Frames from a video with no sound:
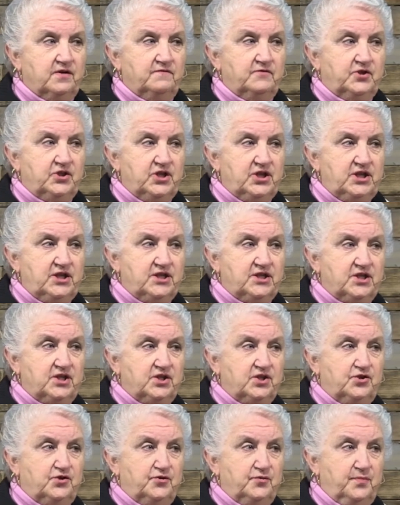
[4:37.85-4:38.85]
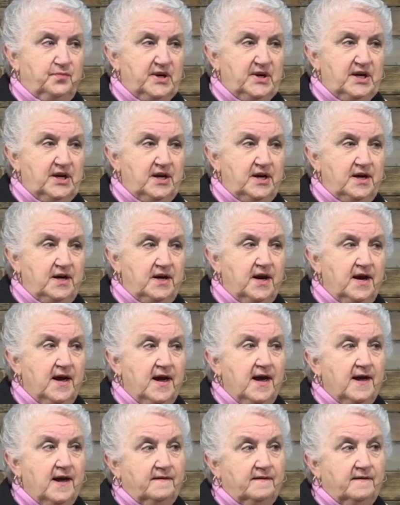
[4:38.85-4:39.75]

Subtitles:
of Jesus to be,